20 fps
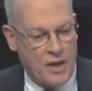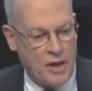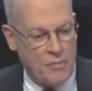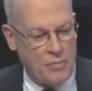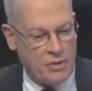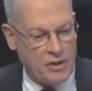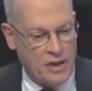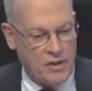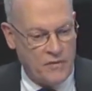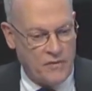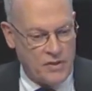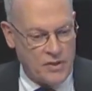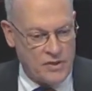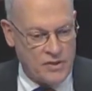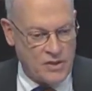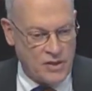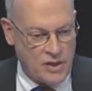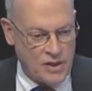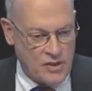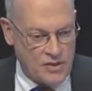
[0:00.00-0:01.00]
I believe
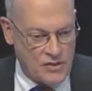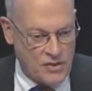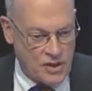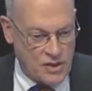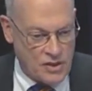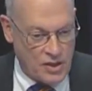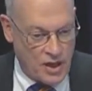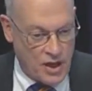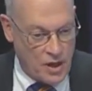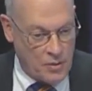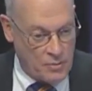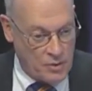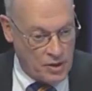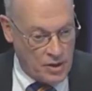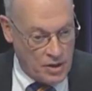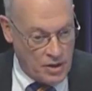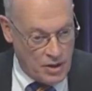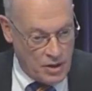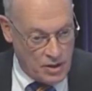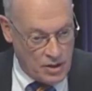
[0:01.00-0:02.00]
this is
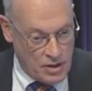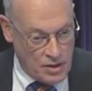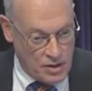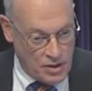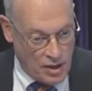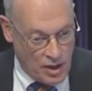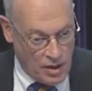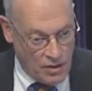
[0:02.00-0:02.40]
timely and